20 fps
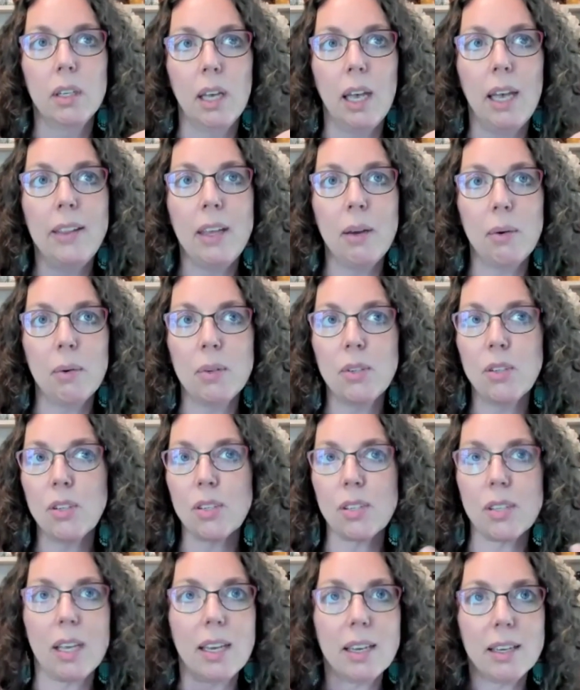and they were
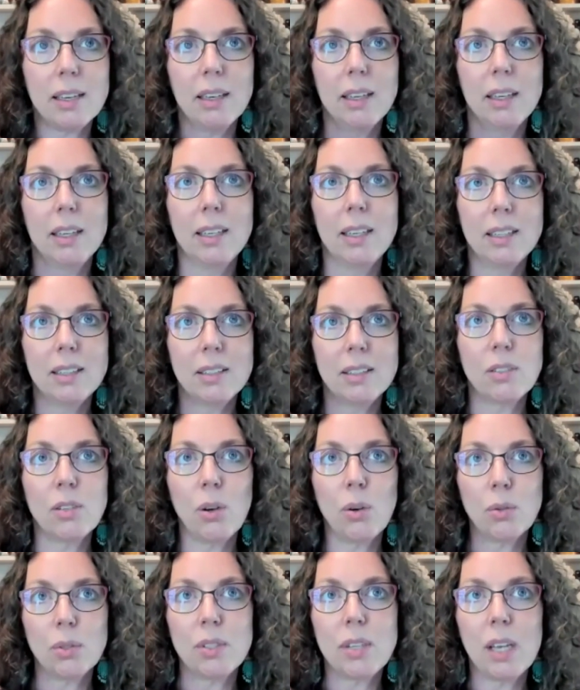just like
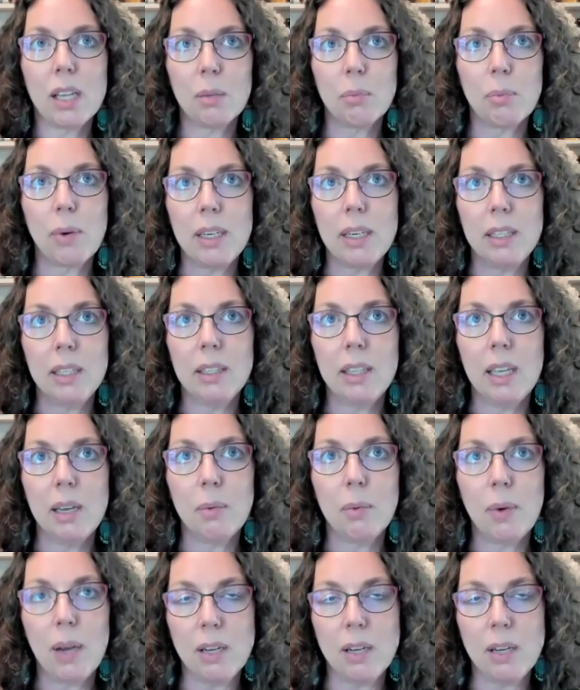so celebrating that